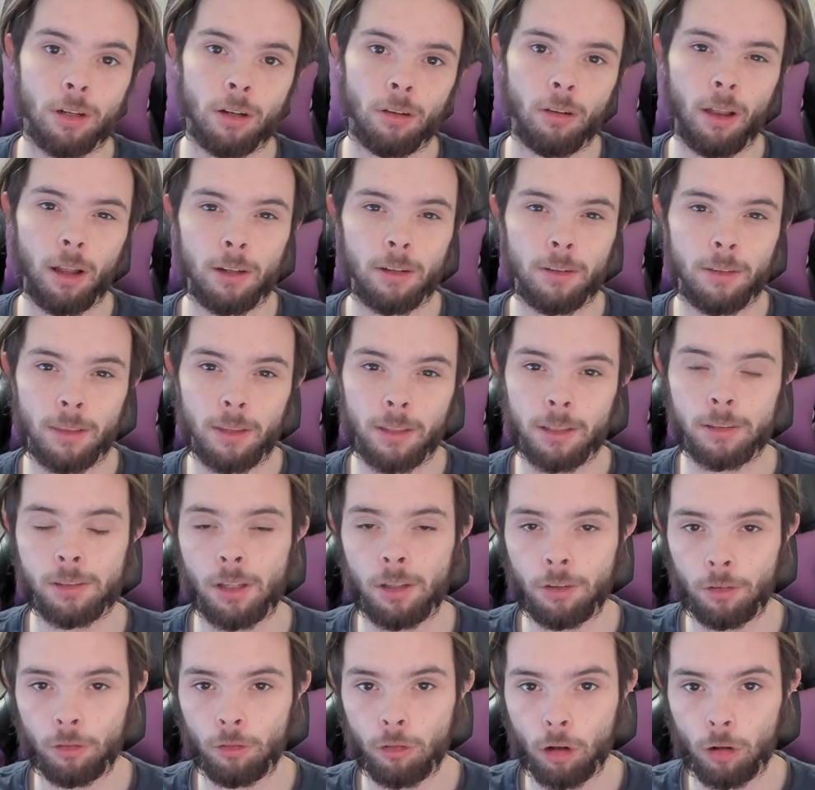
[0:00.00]
a lot of things
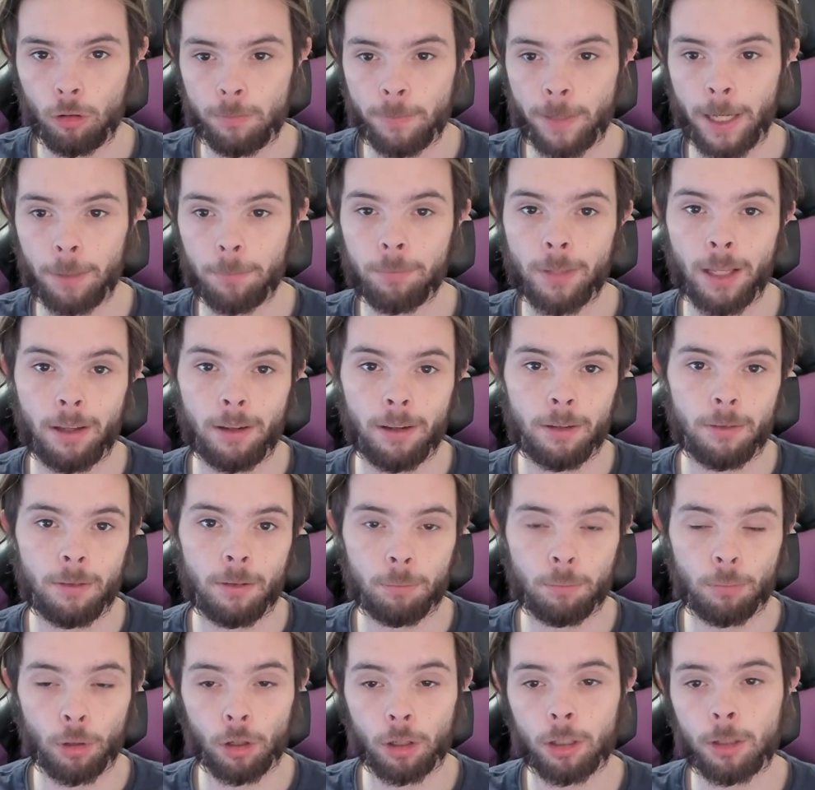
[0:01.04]
on the roadmap that
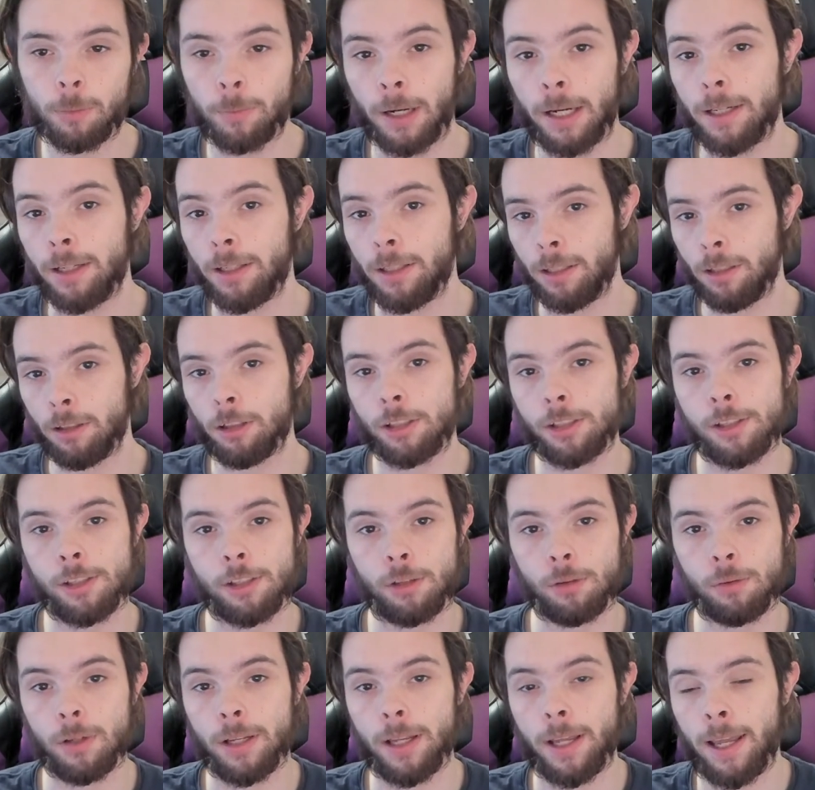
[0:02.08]
perk my ears
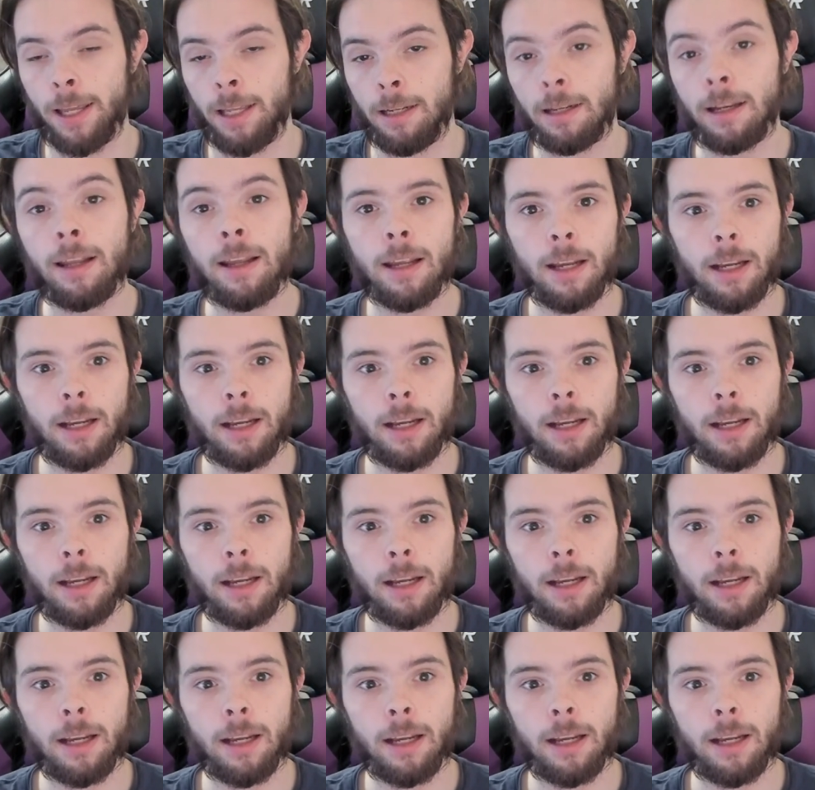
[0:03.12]
to it and